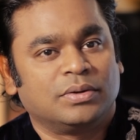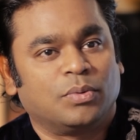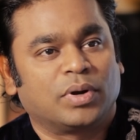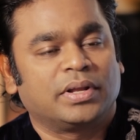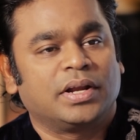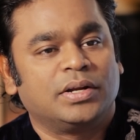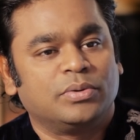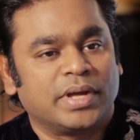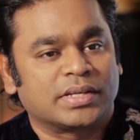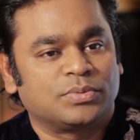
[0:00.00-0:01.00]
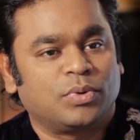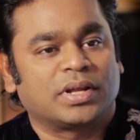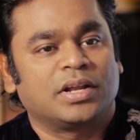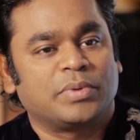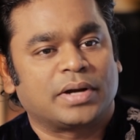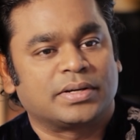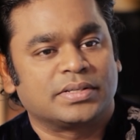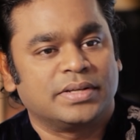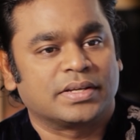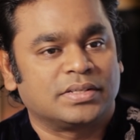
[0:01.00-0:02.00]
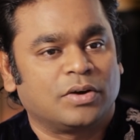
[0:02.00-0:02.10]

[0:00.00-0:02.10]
What can I do next? What can I practice next?